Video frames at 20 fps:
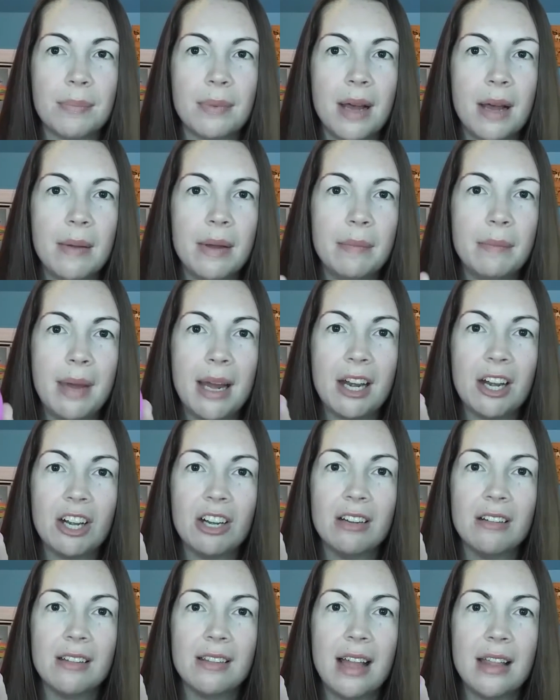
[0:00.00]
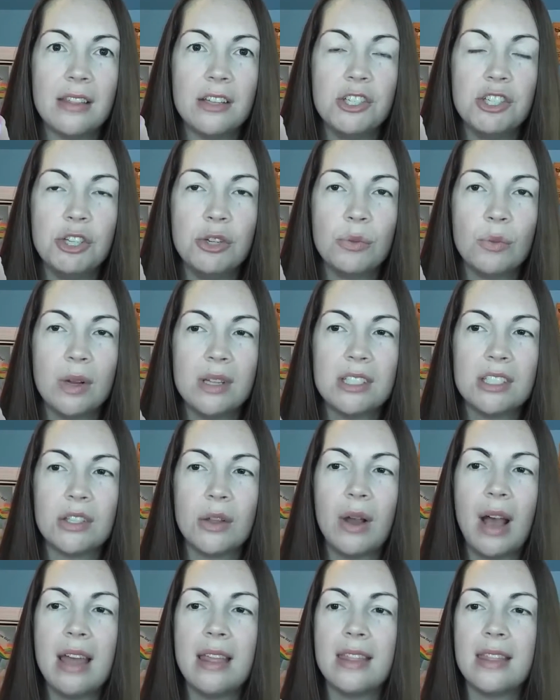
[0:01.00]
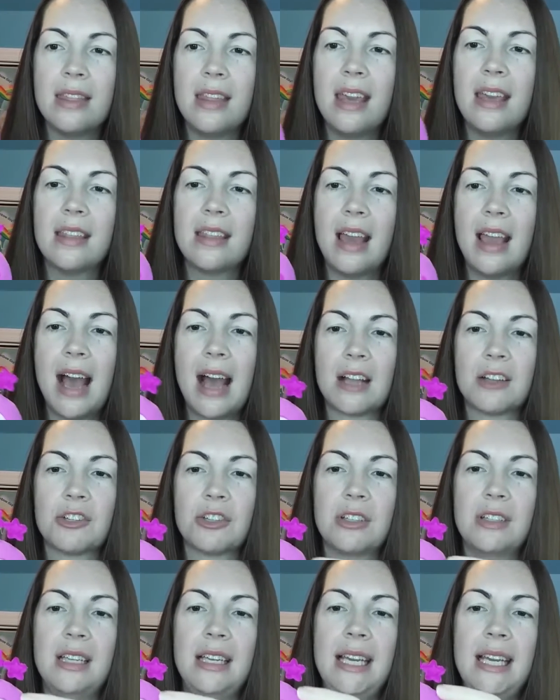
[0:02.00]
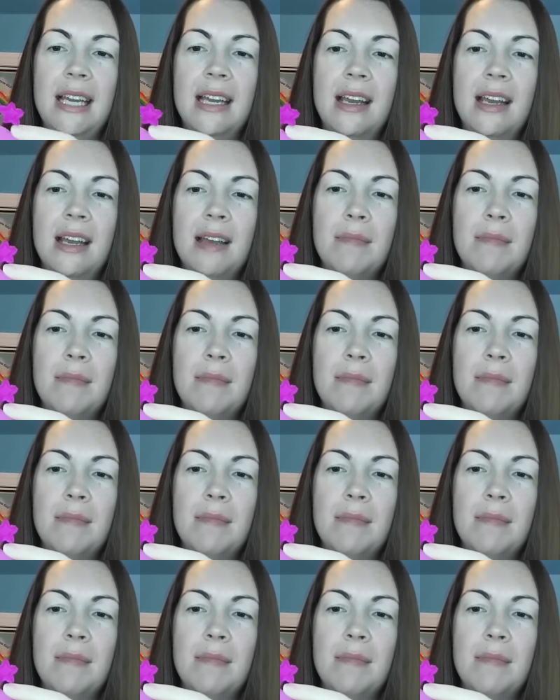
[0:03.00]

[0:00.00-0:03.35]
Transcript: a bit better than the June ones, so I think they actually